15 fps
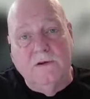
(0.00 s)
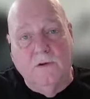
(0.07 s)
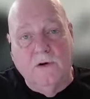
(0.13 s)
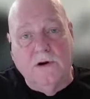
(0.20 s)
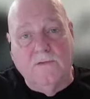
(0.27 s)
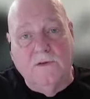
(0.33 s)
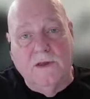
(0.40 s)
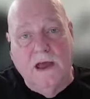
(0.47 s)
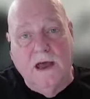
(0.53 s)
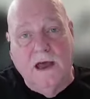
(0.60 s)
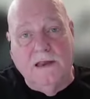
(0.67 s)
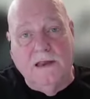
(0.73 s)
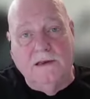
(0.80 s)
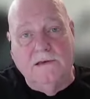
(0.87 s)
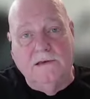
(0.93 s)
the Word of
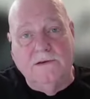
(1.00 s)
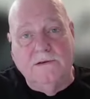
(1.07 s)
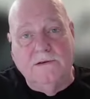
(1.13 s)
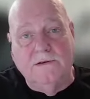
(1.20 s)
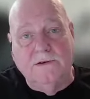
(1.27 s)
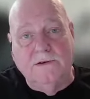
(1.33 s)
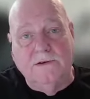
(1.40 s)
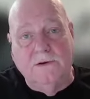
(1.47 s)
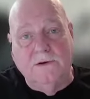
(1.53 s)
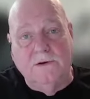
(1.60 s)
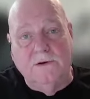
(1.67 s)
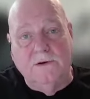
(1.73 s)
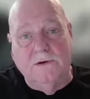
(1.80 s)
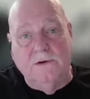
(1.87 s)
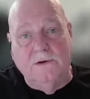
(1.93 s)
God
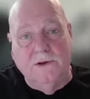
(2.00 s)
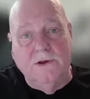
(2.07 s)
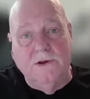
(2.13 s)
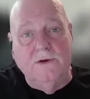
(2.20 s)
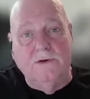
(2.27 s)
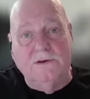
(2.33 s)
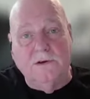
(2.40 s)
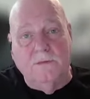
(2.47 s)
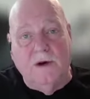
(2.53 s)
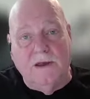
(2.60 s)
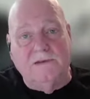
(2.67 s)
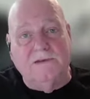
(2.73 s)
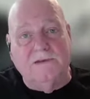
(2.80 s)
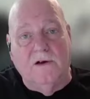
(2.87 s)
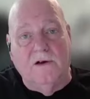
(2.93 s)
to you, to
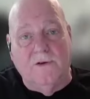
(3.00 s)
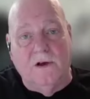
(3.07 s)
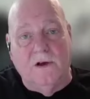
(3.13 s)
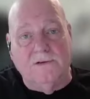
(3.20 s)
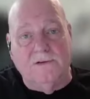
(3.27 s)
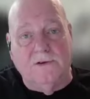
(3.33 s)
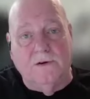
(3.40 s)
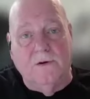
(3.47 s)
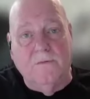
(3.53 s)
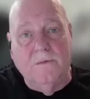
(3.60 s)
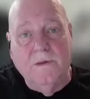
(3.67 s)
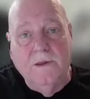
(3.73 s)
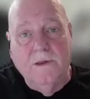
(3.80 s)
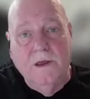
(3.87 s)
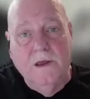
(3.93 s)
myself also,